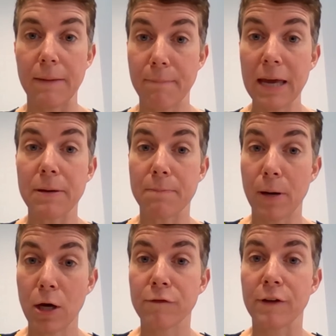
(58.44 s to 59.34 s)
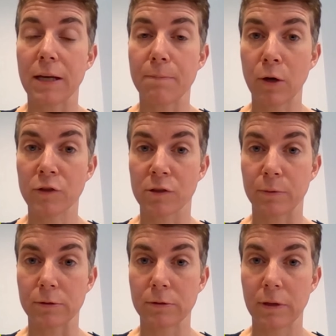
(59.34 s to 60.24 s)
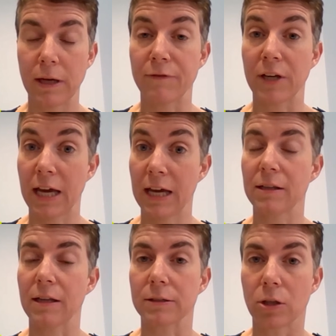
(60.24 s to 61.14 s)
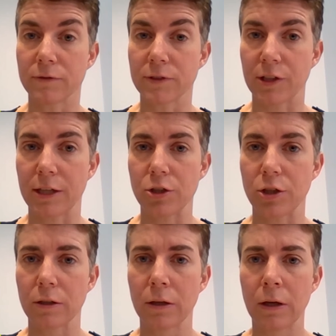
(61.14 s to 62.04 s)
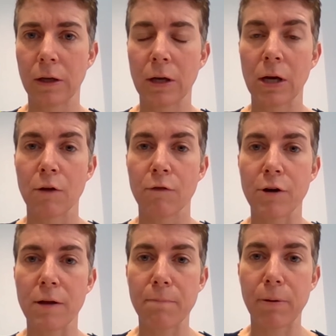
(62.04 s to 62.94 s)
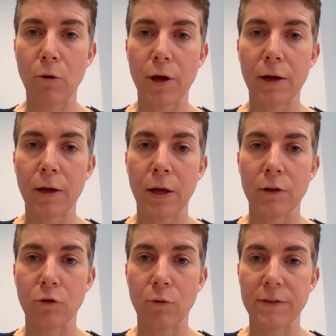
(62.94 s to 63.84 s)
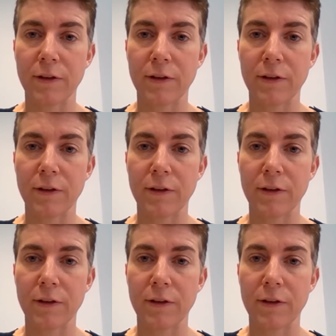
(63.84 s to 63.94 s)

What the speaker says: It may be perfectly possible, having had that conversation, for an employer to